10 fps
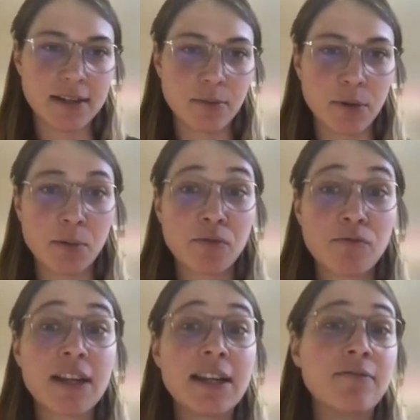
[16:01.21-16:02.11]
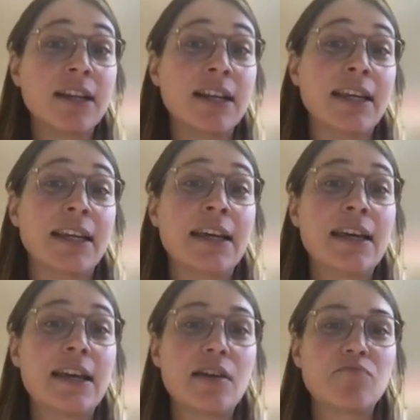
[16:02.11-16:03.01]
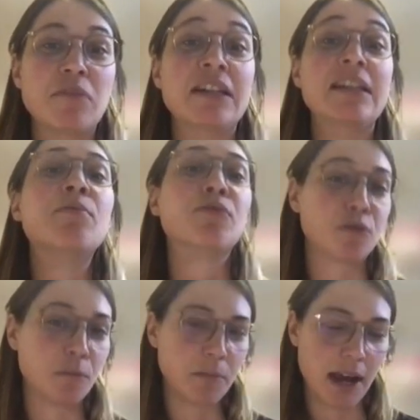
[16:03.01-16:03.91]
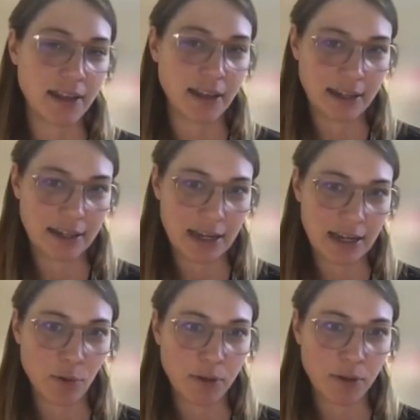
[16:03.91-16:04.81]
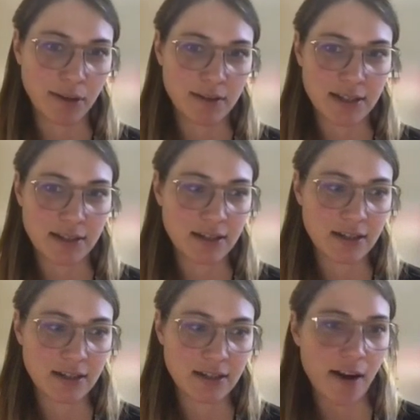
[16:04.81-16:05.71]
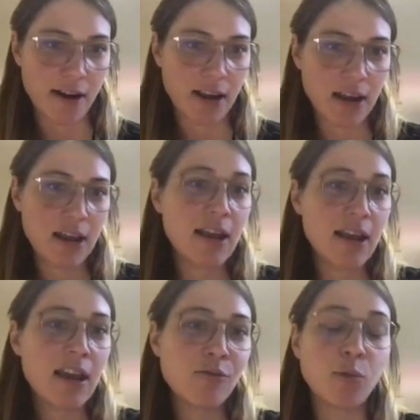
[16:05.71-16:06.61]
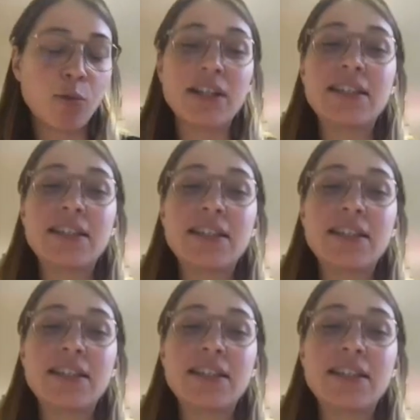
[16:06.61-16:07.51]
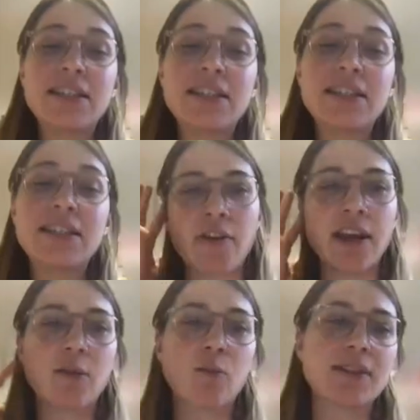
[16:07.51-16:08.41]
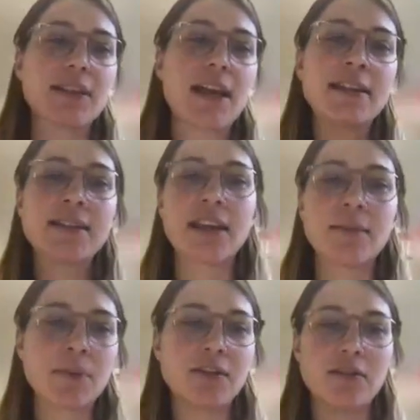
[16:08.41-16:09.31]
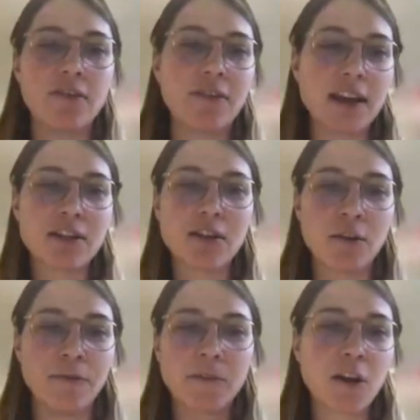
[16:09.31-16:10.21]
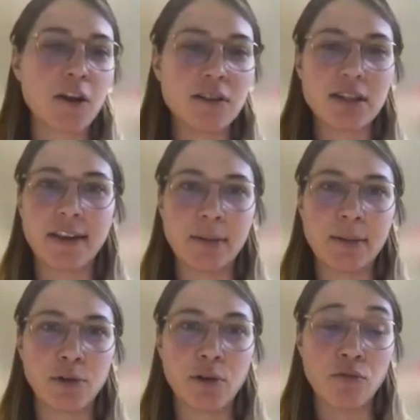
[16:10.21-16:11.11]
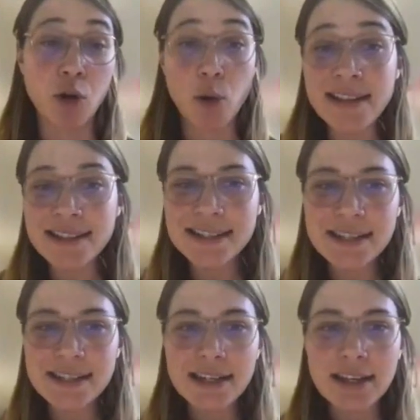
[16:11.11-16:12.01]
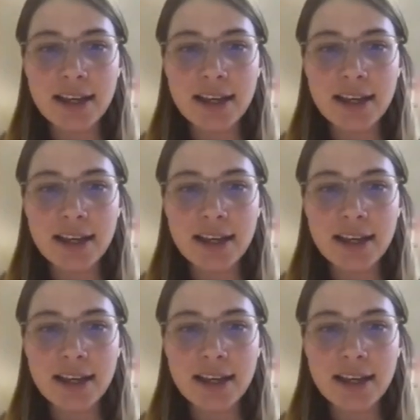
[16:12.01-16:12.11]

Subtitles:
So we were really, really liberal, I think, in what we considered code sharing. What we didn't consider code sharing was any statement to the effect of code is available on request.